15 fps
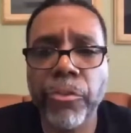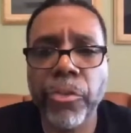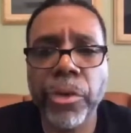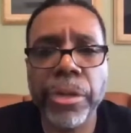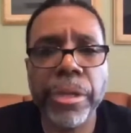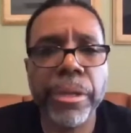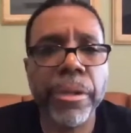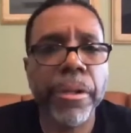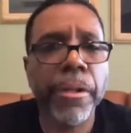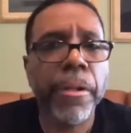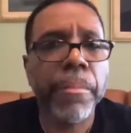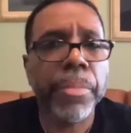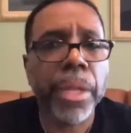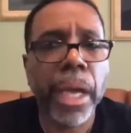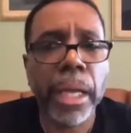for you.
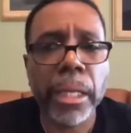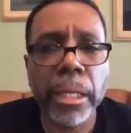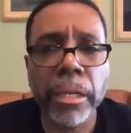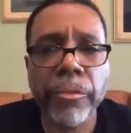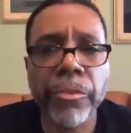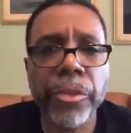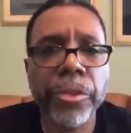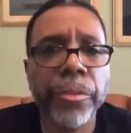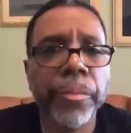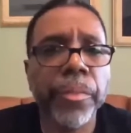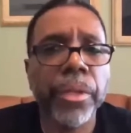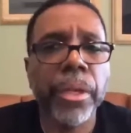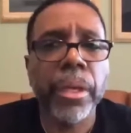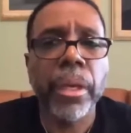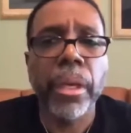I love you.
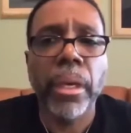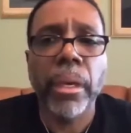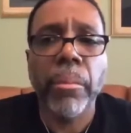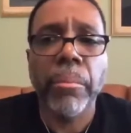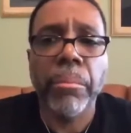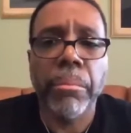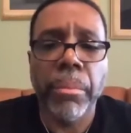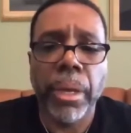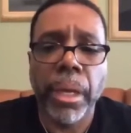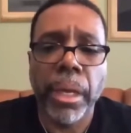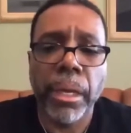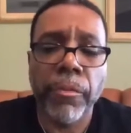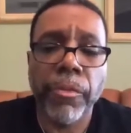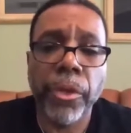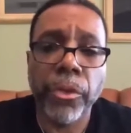
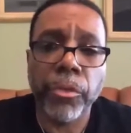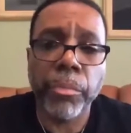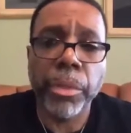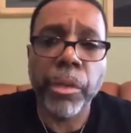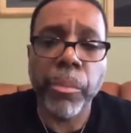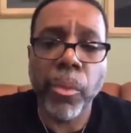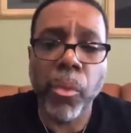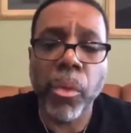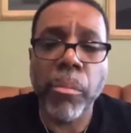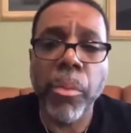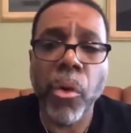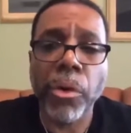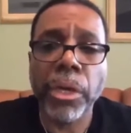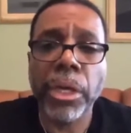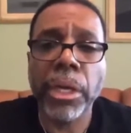And if those people were born